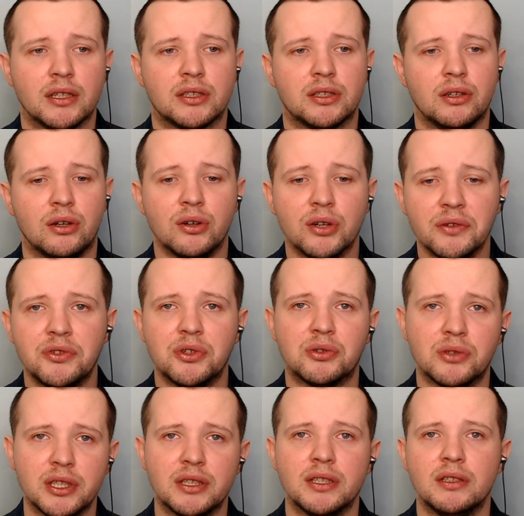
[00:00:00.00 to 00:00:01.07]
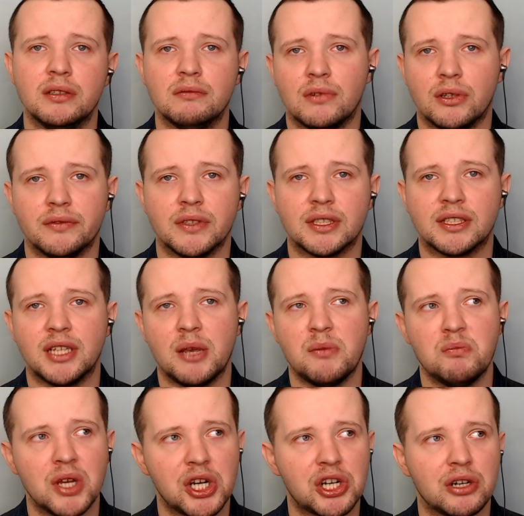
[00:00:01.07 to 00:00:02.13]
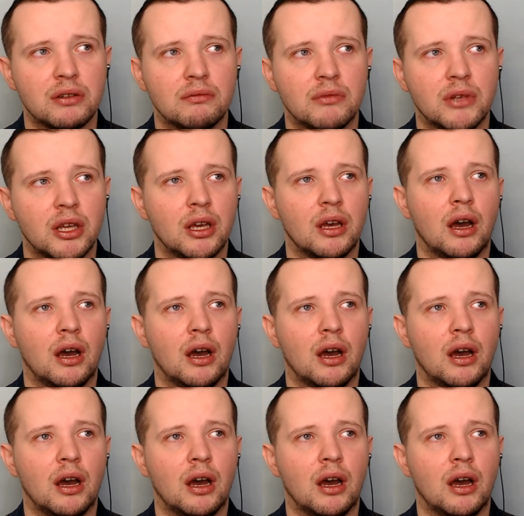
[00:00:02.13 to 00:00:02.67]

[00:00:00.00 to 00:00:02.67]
So if you're really on the same mission,